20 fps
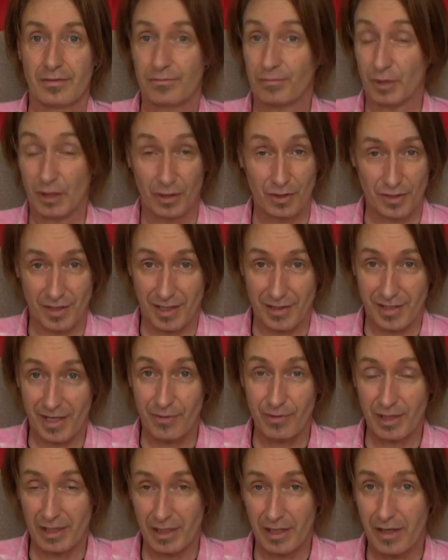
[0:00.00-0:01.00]
Because that's how
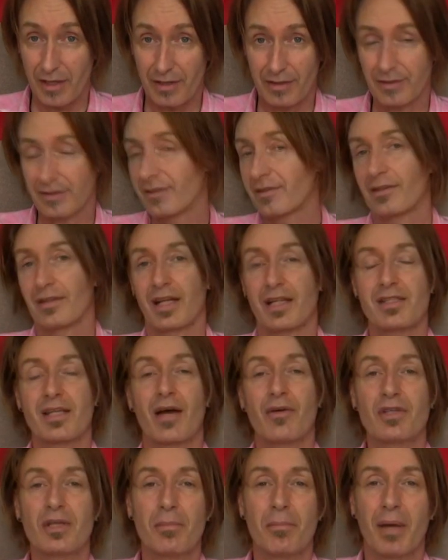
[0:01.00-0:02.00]
you learn. That's
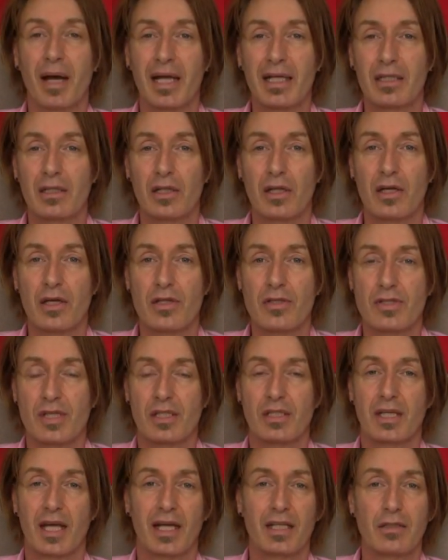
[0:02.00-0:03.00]
how your mind learns.
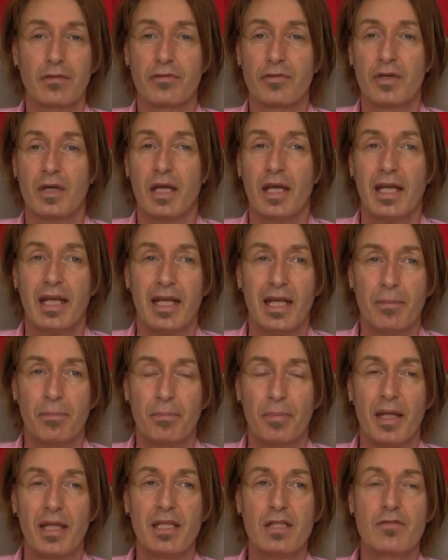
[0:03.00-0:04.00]
It
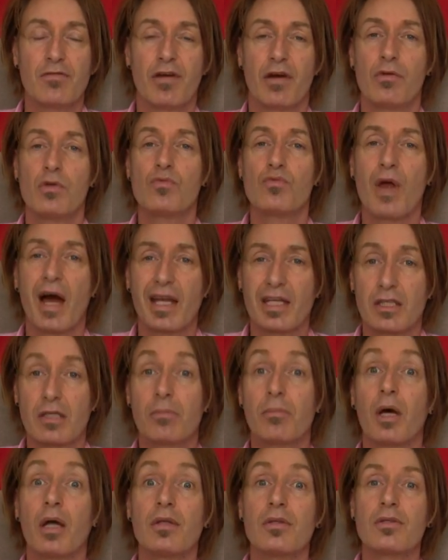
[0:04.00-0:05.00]
is very
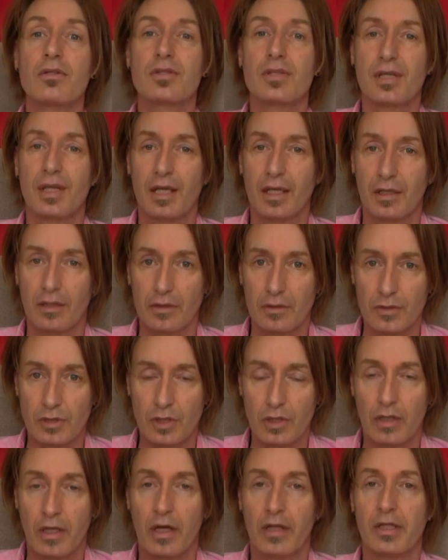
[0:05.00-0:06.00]
random until
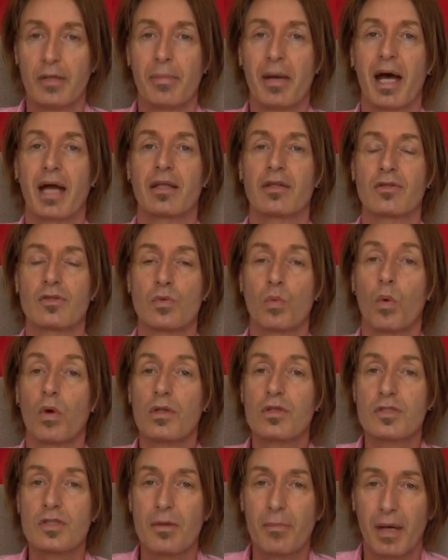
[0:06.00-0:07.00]
you learn the patterns.
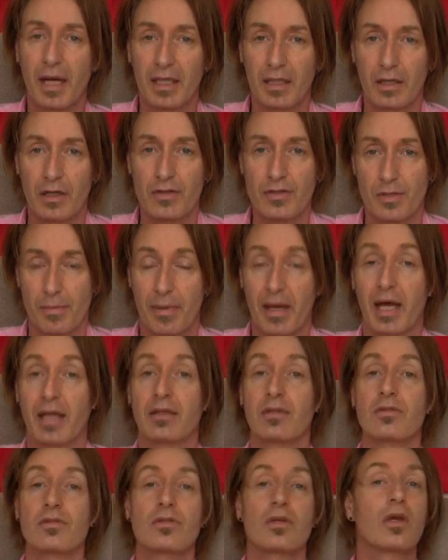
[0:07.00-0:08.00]
Once your mind learns the
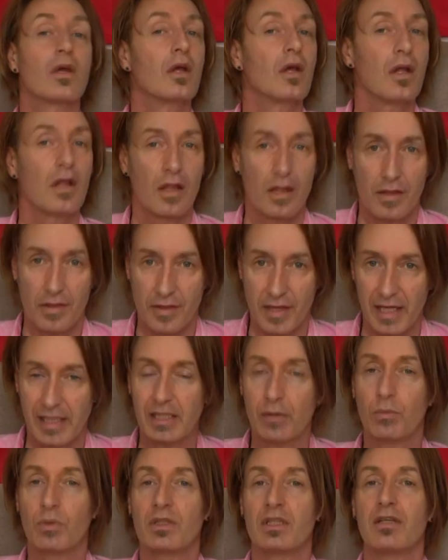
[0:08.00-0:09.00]
patterns, then
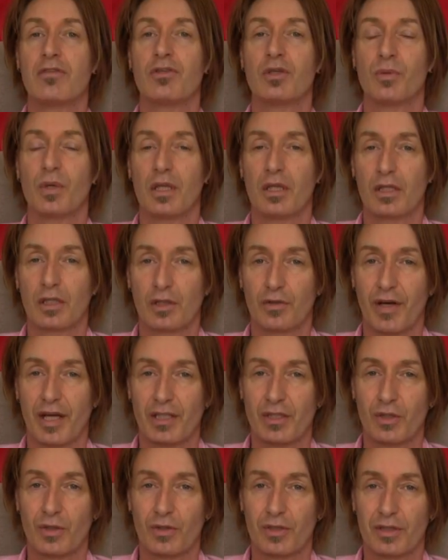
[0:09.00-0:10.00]
it will give you it in the
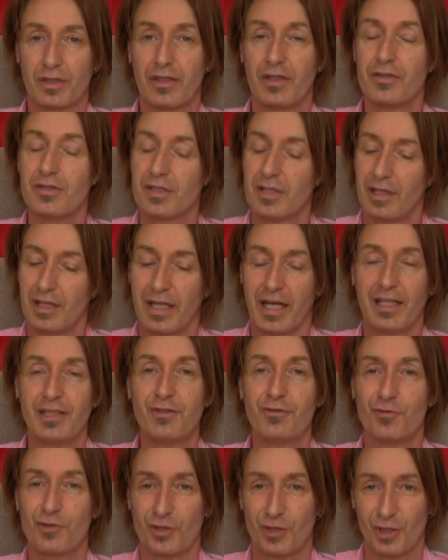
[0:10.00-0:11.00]
correct order. Until then,
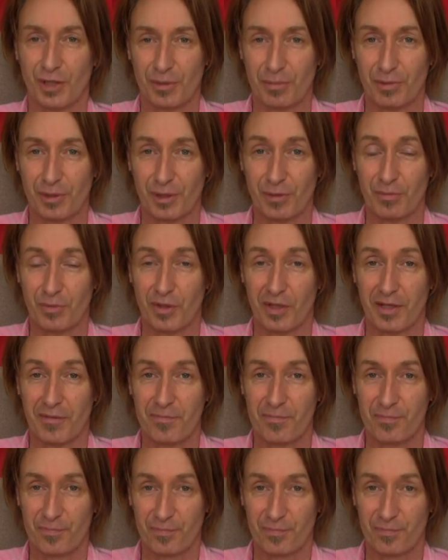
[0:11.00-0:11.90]
you've just got to put up with it.